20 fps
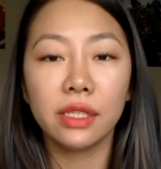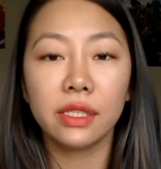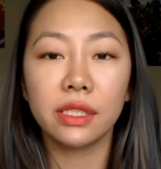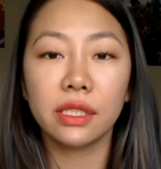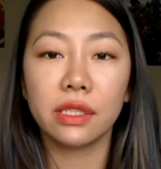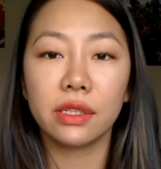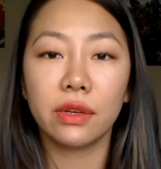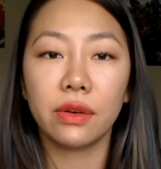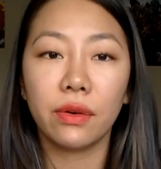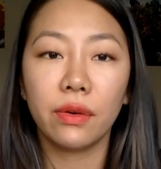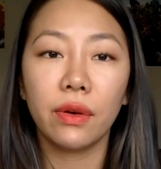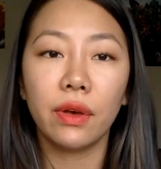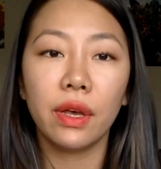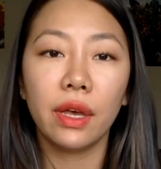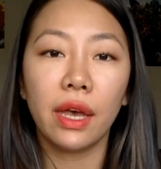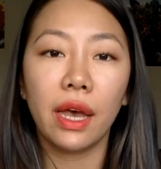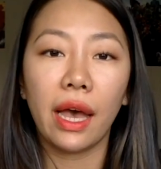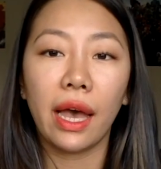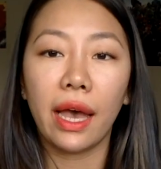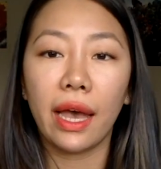So
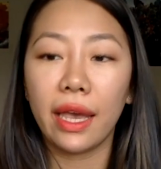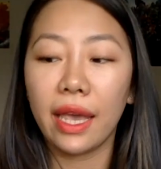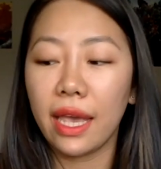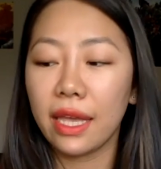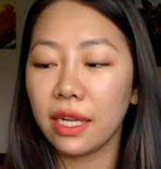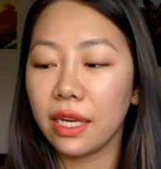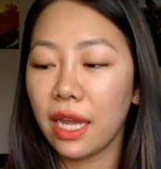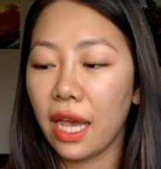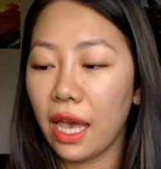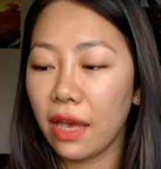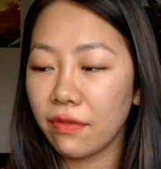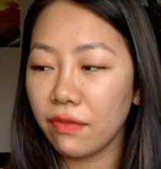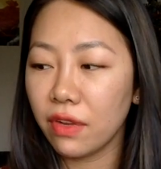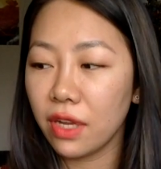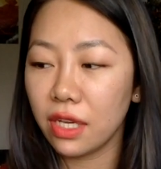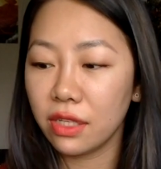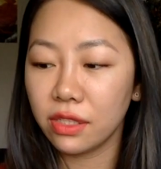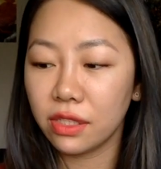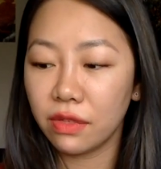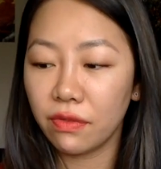I added half an
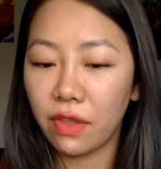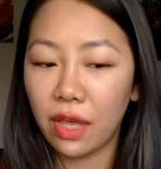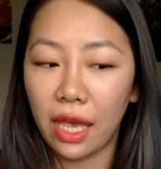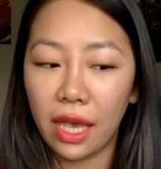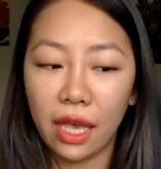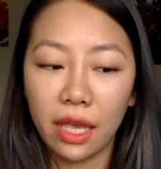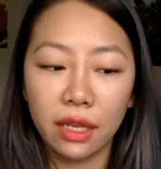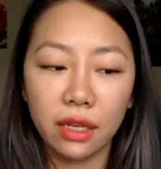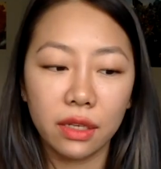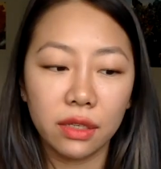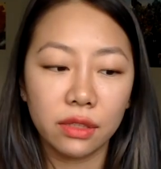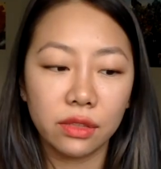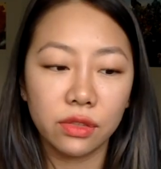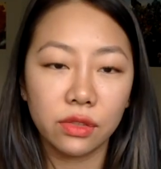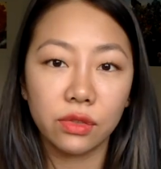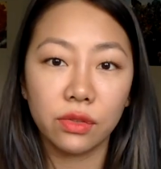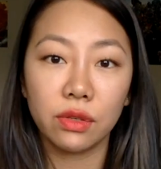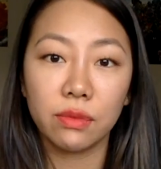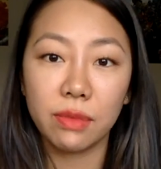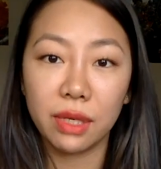ounce of that
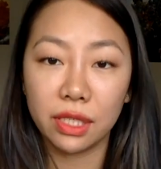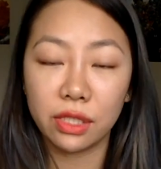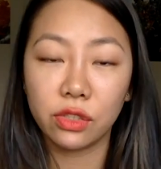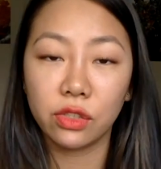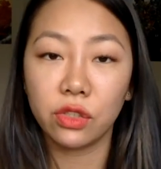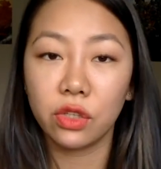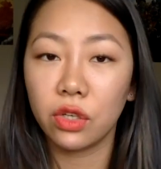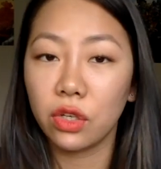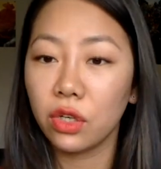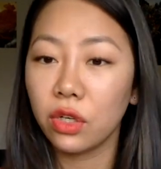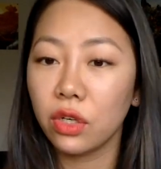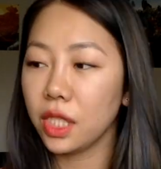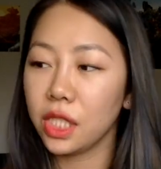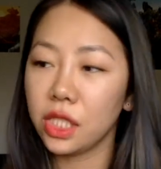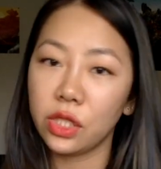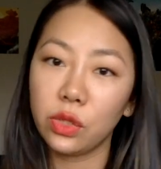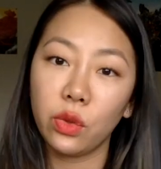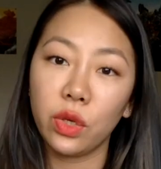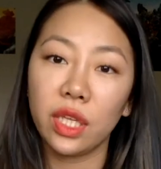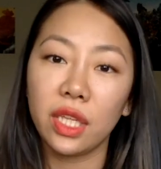to the mixture.
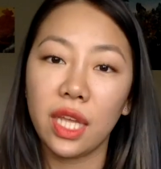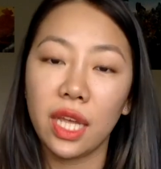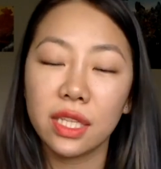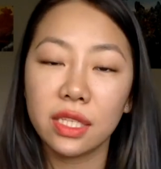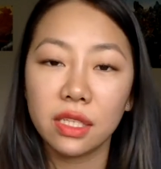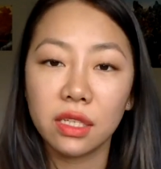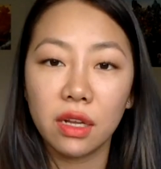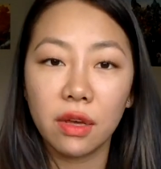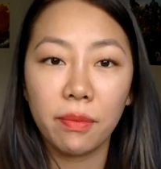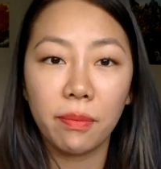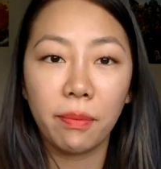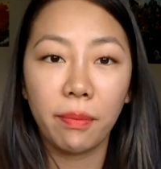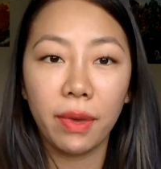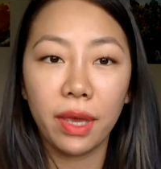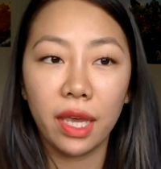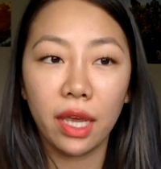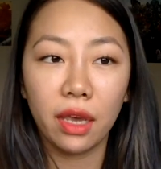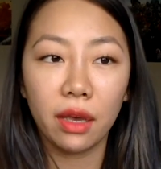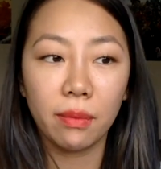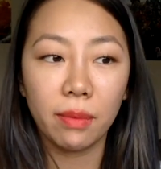So it ended up
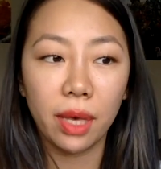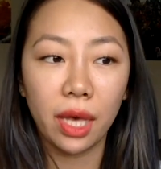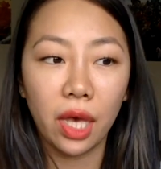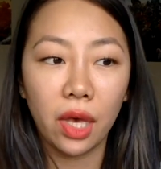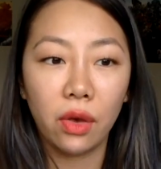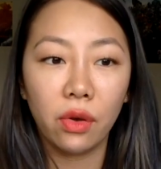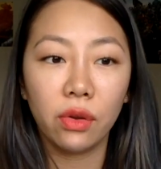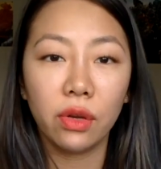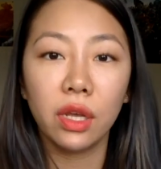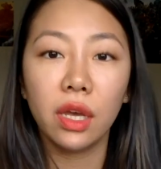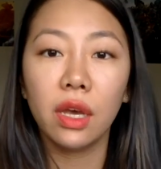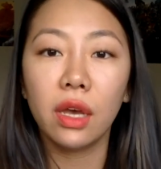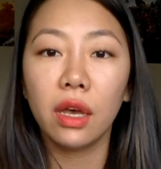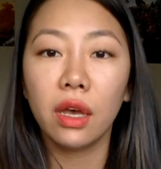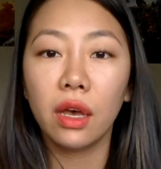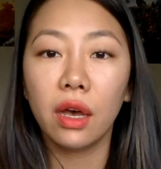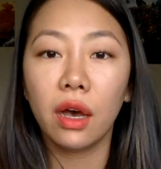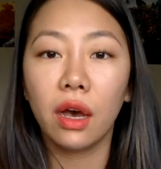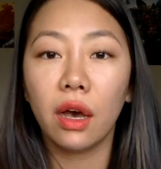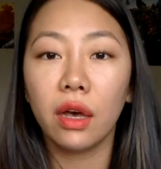being about
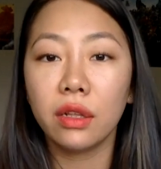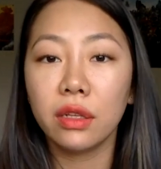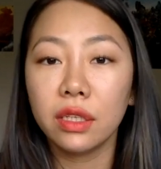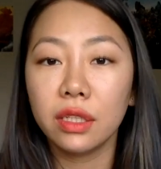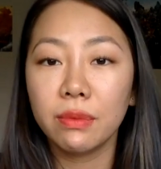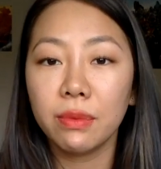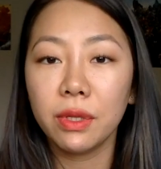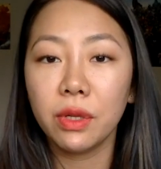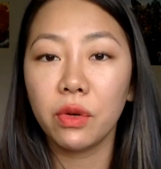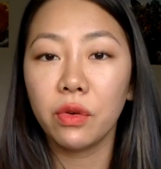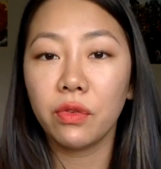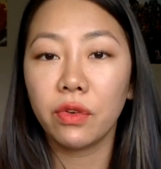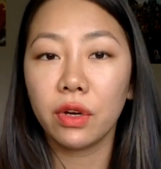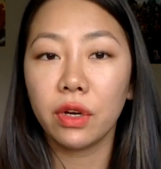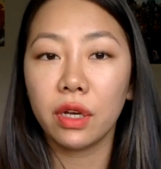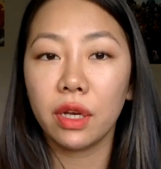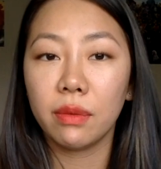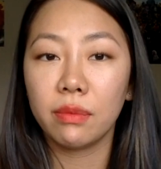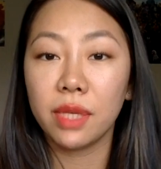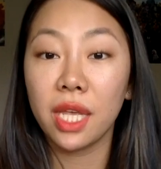a little bit over
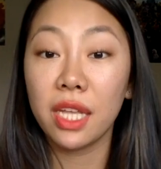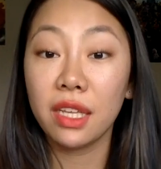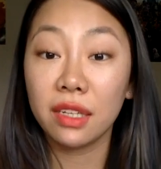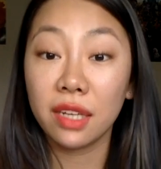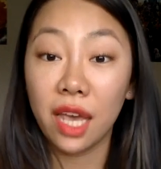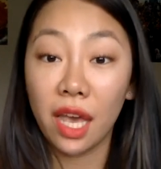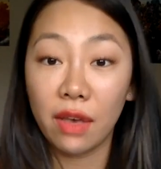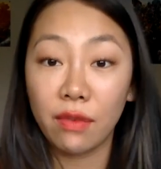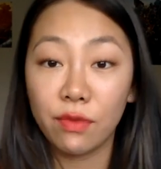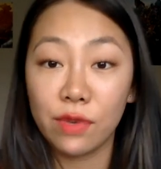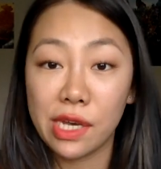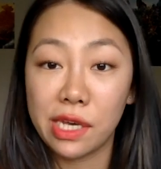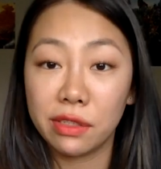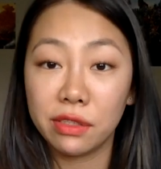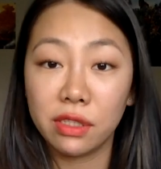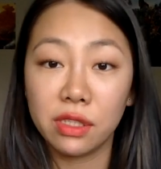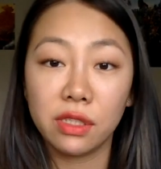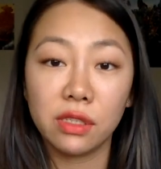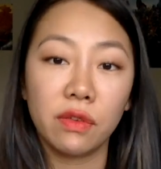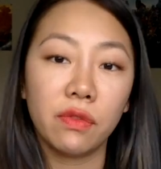10.5
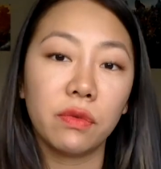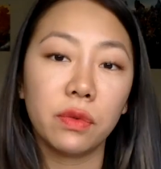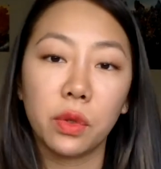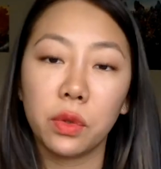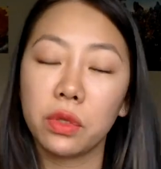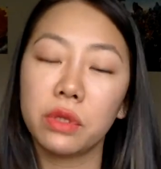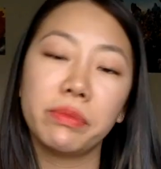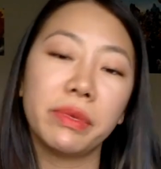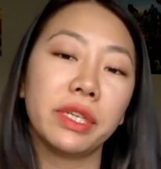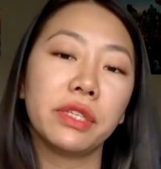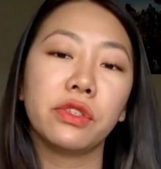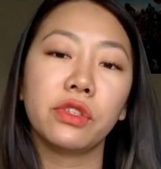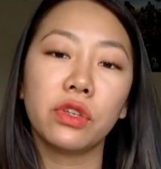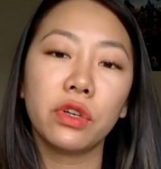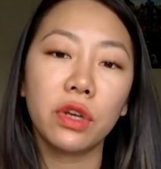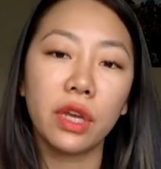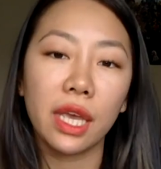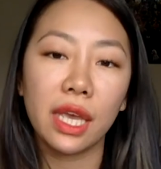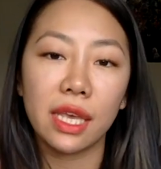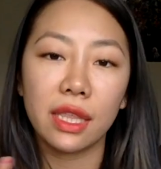ounces of total
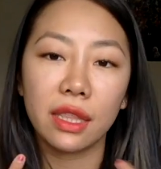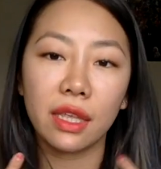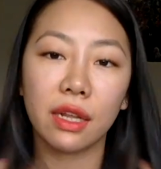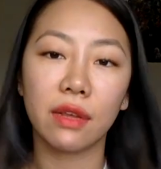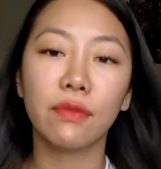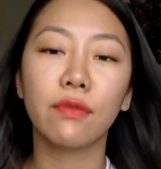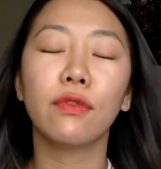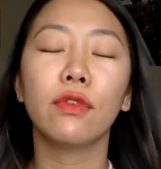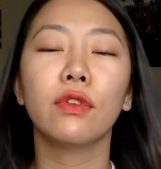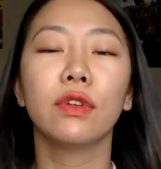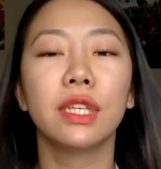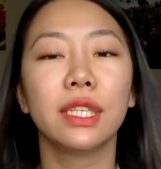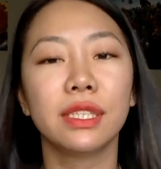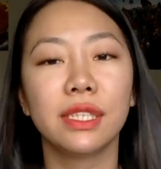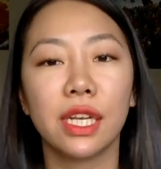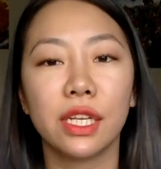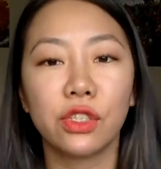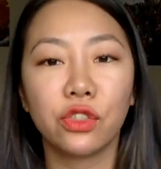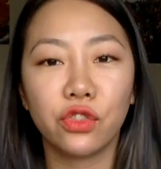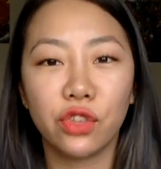mixture, and then I fully
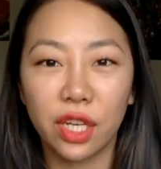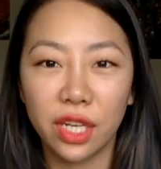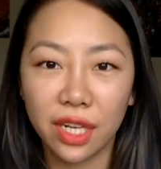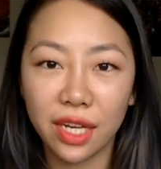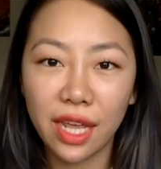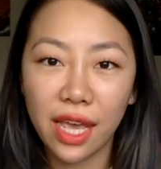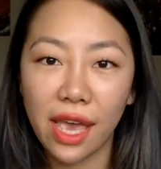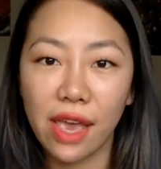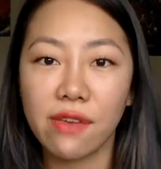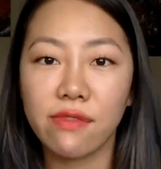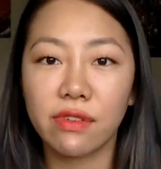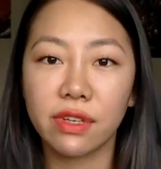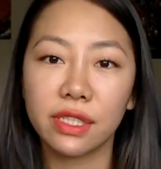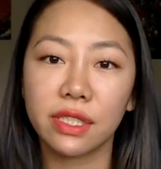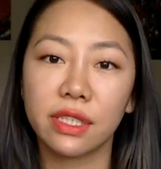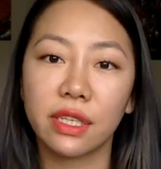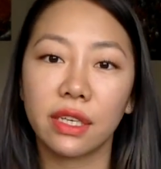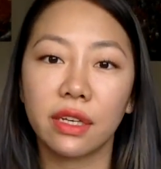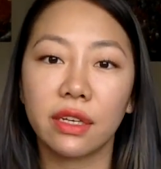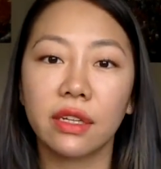saturated every
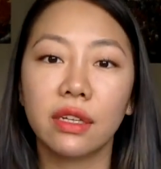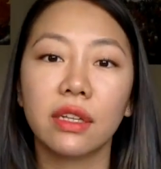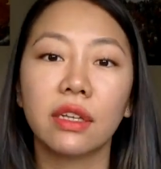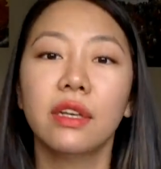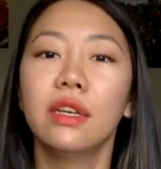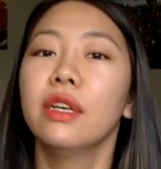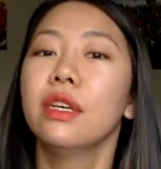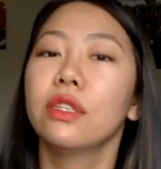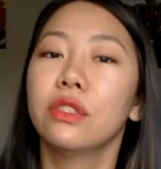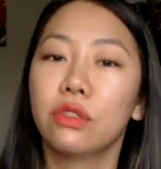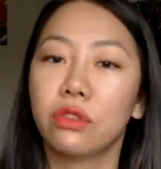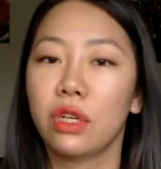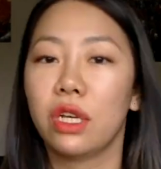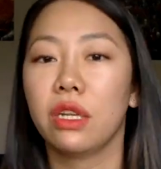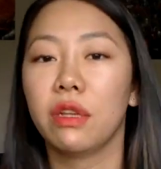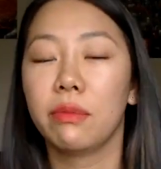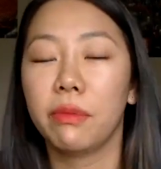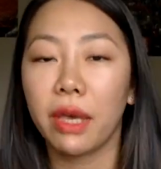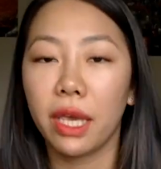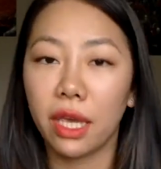single strand
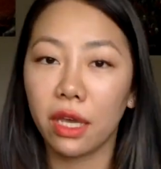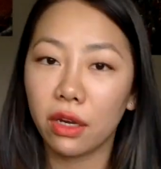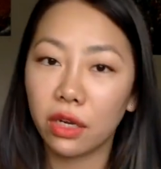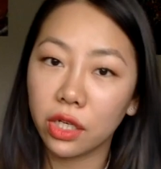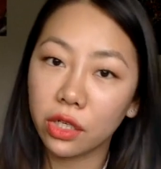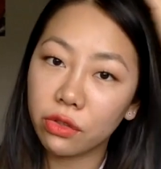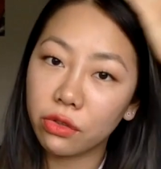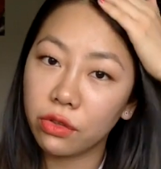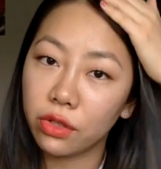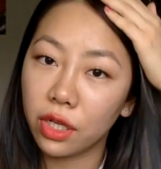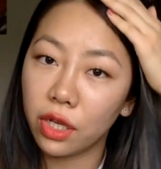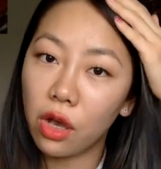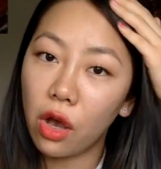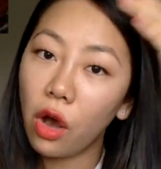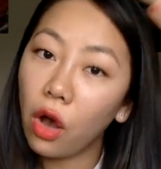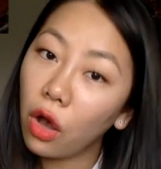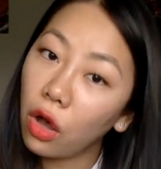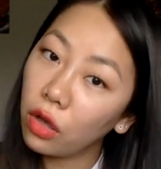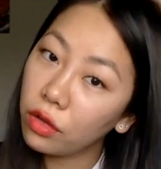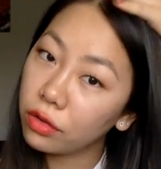of my hair, including
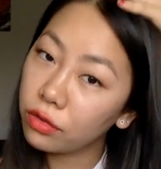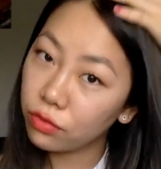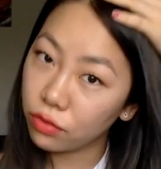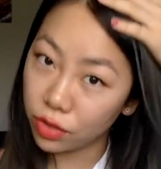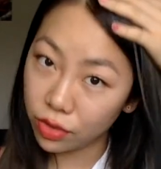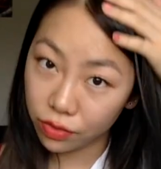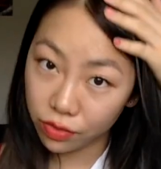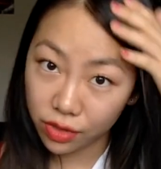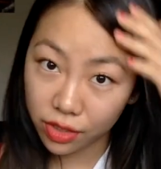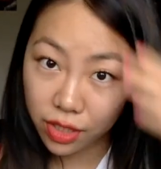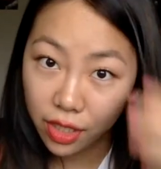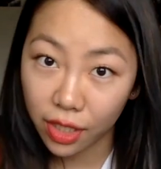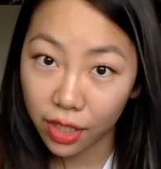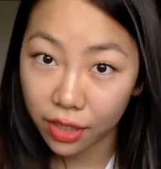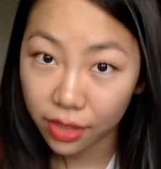all the roots.